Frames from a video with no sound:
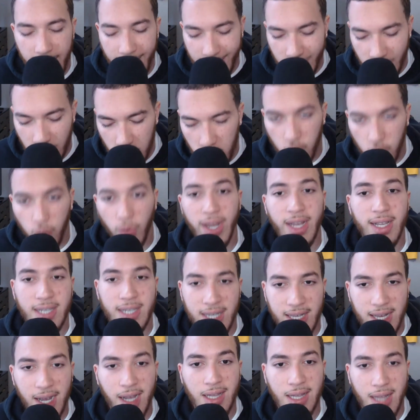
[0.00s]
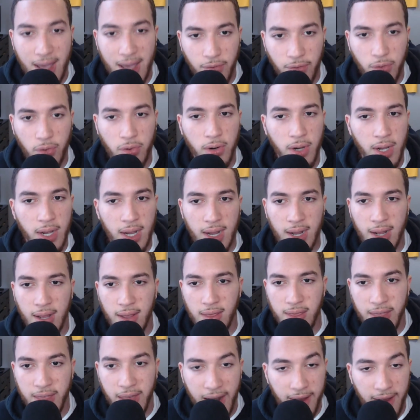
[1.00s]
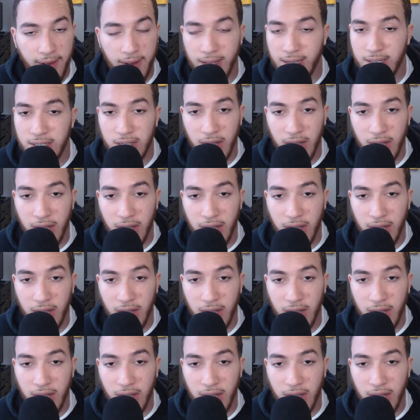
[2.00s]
shrink to a level that is